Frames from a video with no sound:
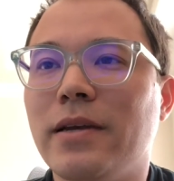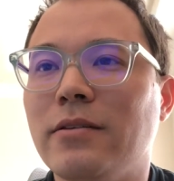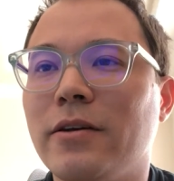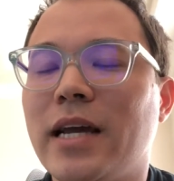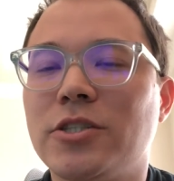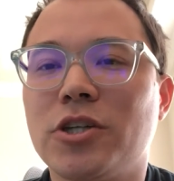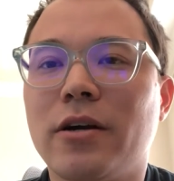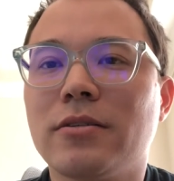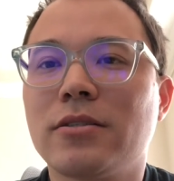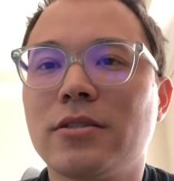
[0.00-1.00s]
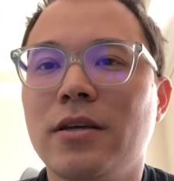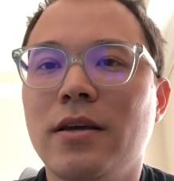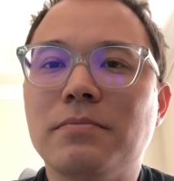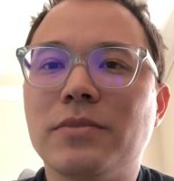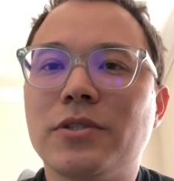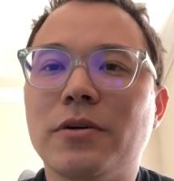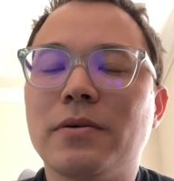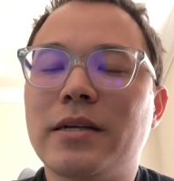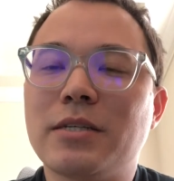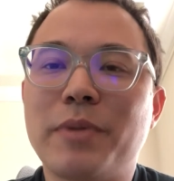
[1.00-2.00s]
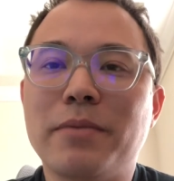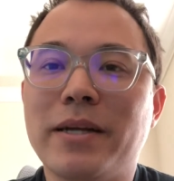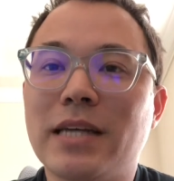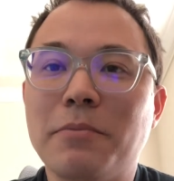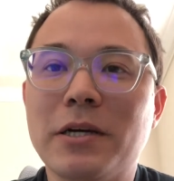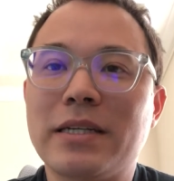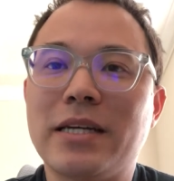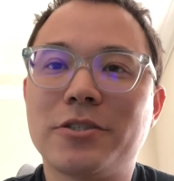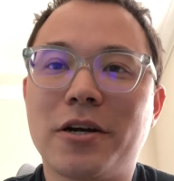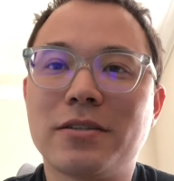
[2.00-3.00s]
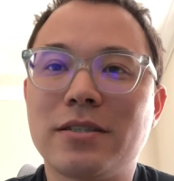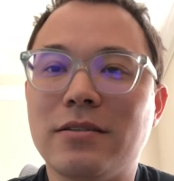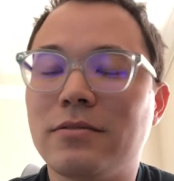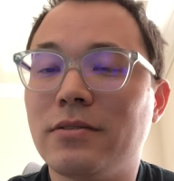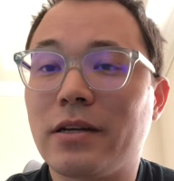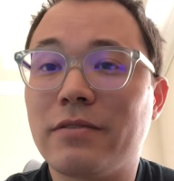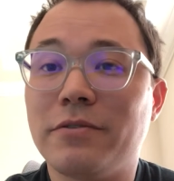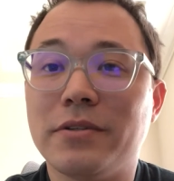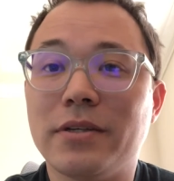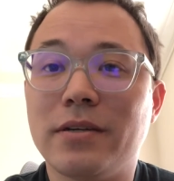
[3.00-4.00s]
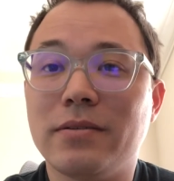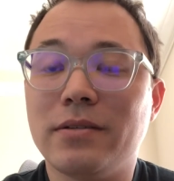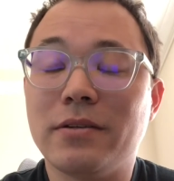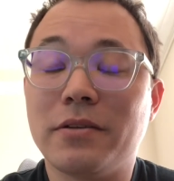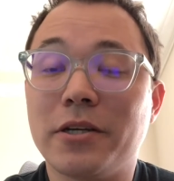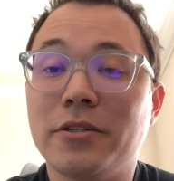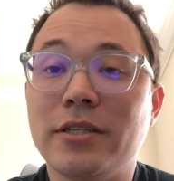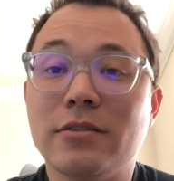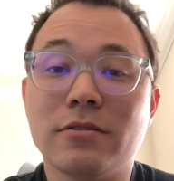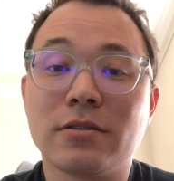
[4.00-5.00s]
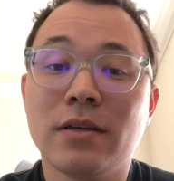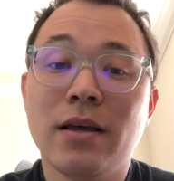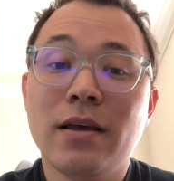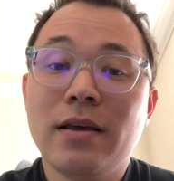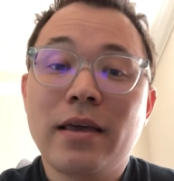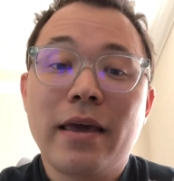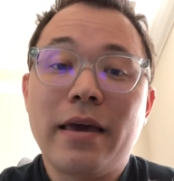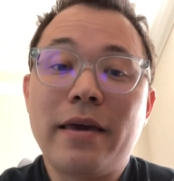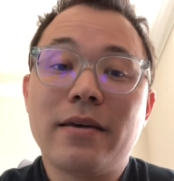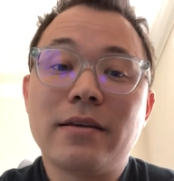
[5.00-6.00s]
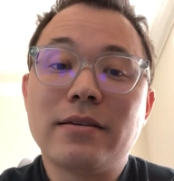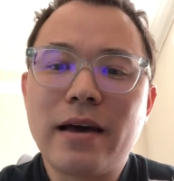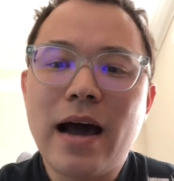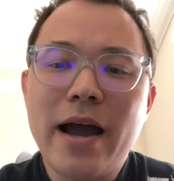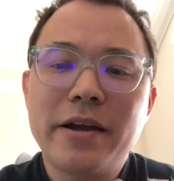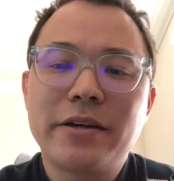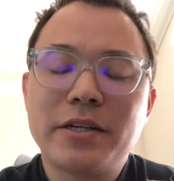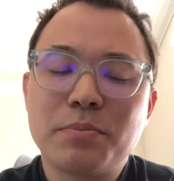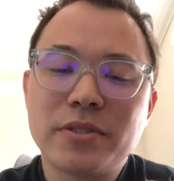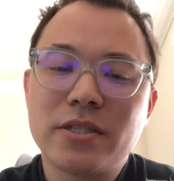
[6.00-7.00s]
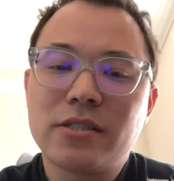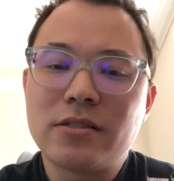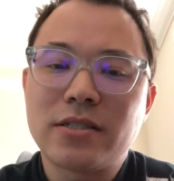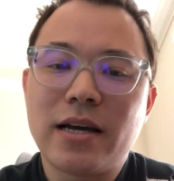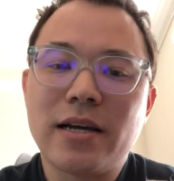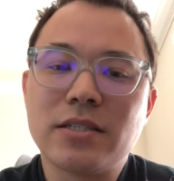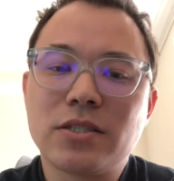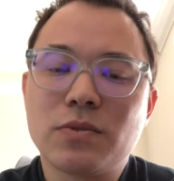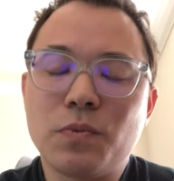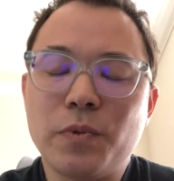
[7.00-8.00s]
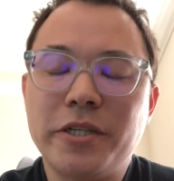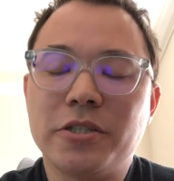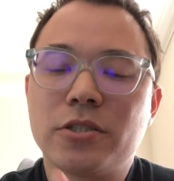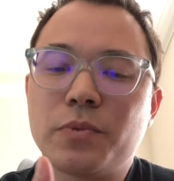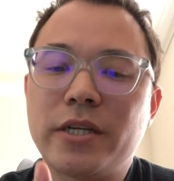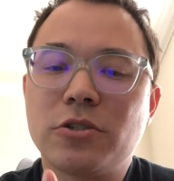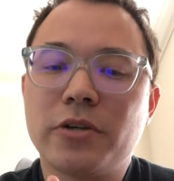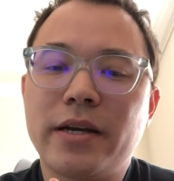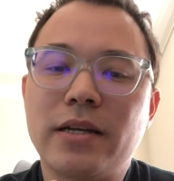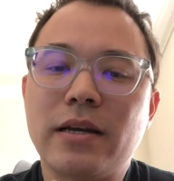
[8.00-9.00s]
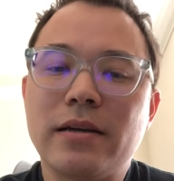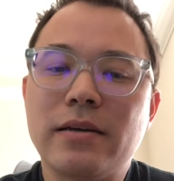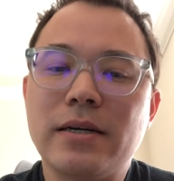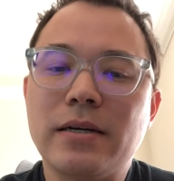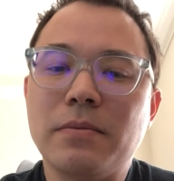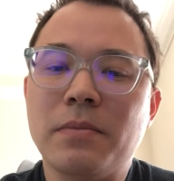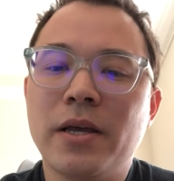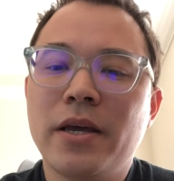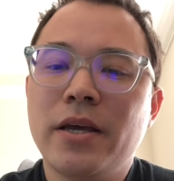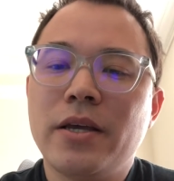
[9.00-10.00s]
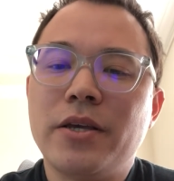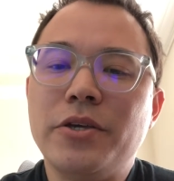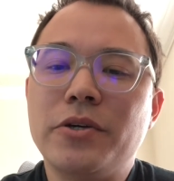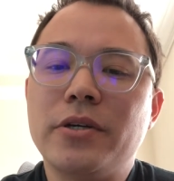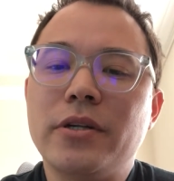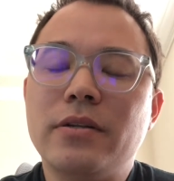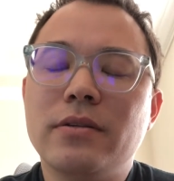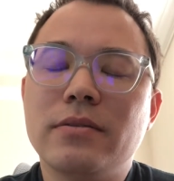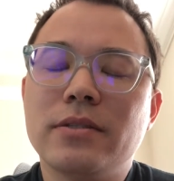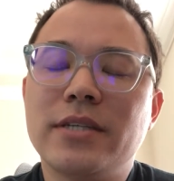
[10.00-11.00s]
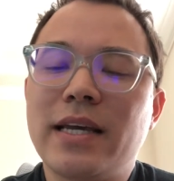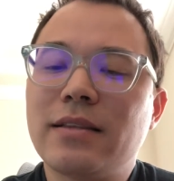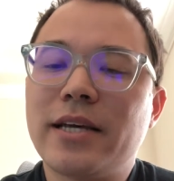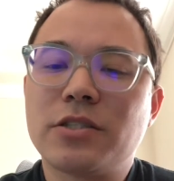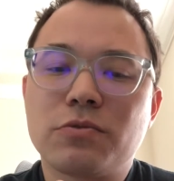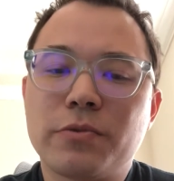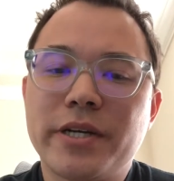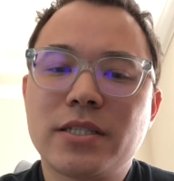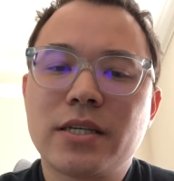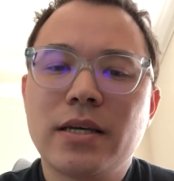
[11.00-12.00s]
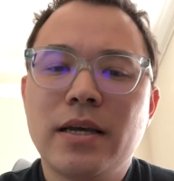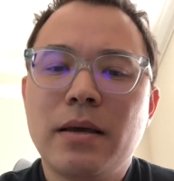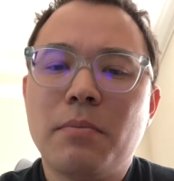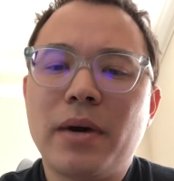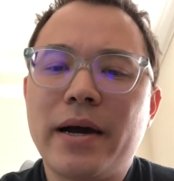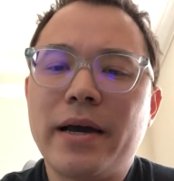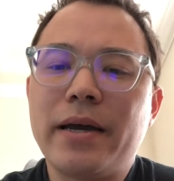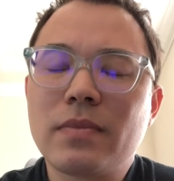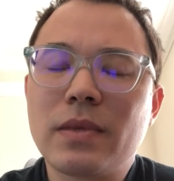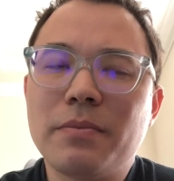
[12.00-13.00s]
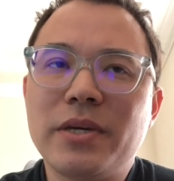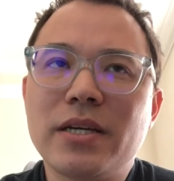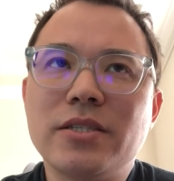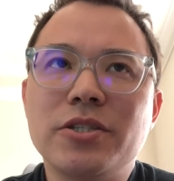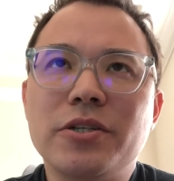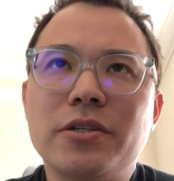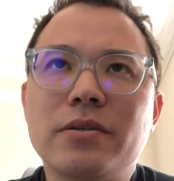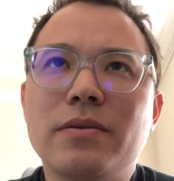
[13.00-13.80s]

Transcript: and look at charts. Um, so I just spend my time looking at charts and looking for the you know the good deals. And the higher your position size when you're swing trading, um, you could take less risk by because you're